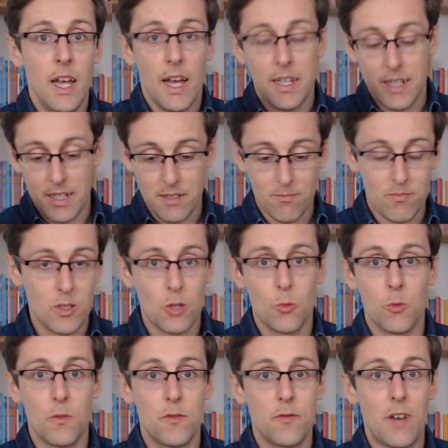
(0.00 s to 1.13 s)
and then you
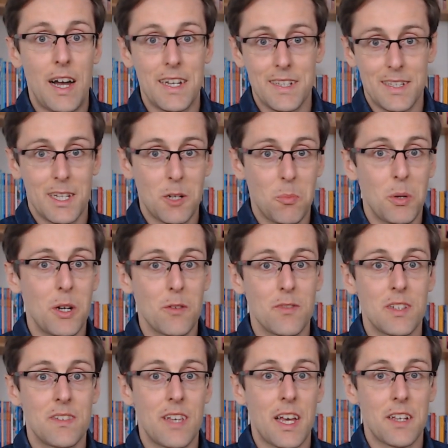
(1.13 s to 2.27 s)
will find that part of
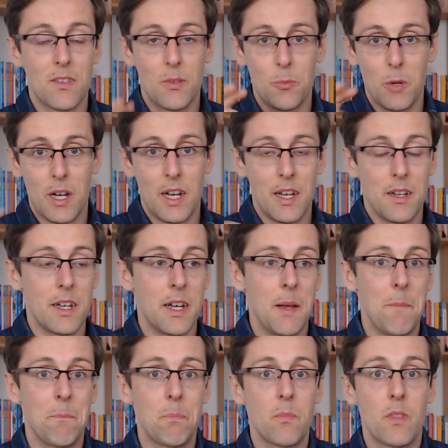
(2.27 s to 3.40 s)
the text where
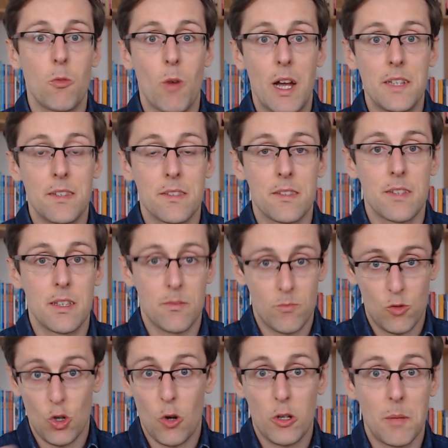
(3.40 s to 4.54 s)
um, the writers
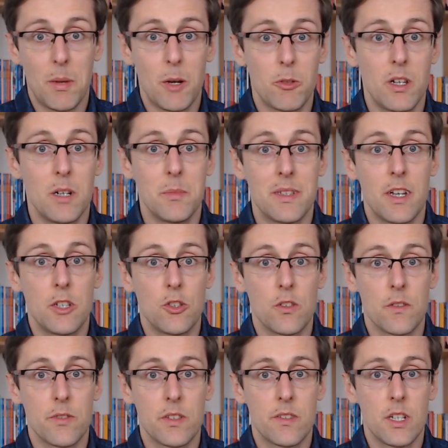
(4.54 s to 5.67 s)
talk about the limitations
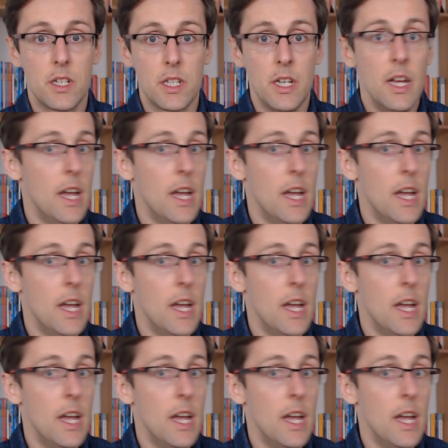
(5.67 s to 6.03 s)
of the study.